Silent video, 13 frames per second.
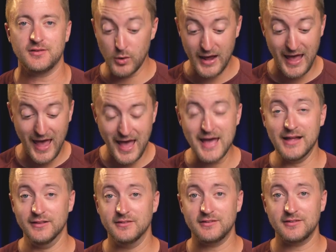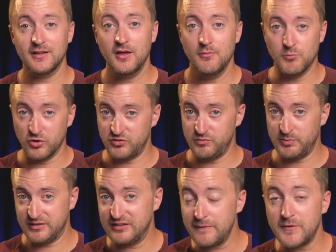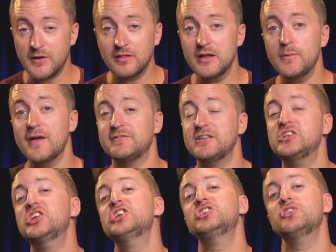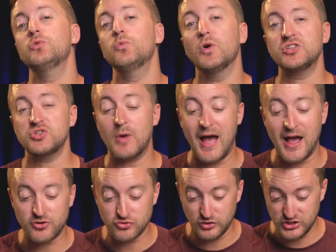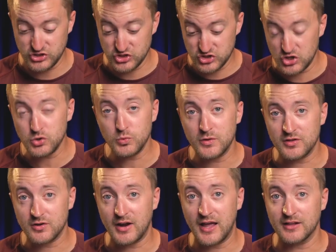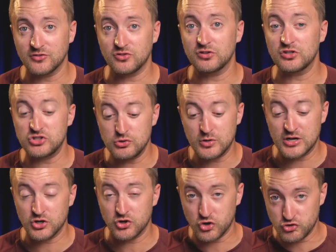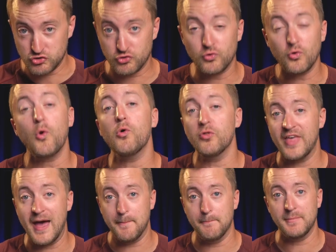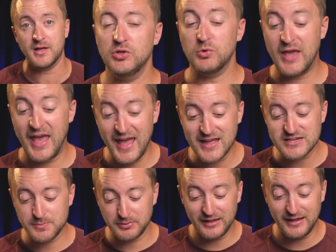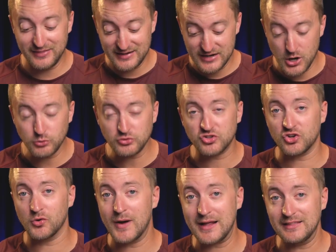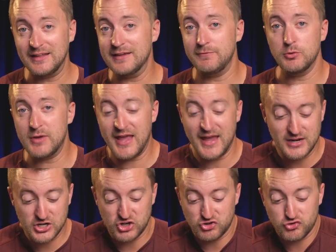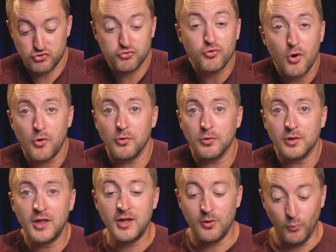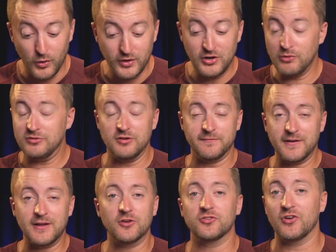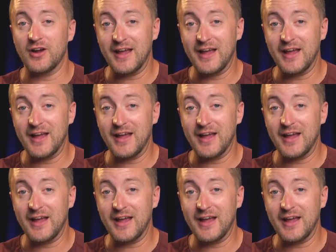or hands. More specifically, we have to teach you what to actually do with your hands so that you can control them. You can't play the notes correctly if you can't control what notes your fingers are